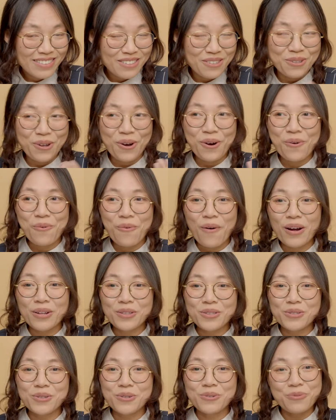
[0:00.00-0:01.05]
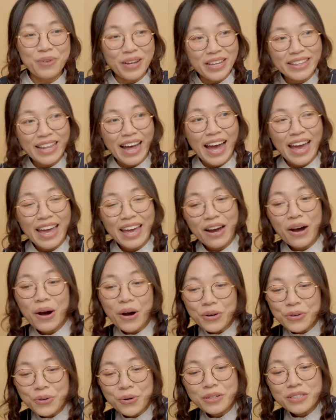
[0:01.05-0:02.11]
you don't want to rely
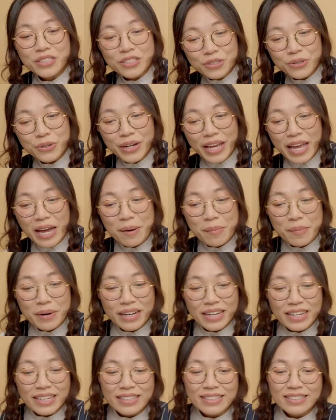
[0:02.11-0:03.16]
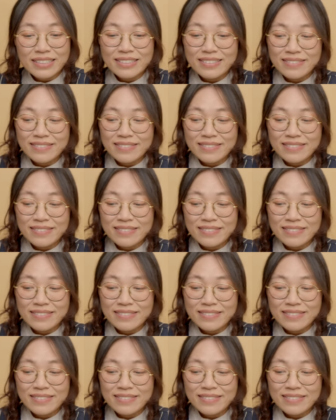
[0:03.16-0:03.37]
on your digital camera,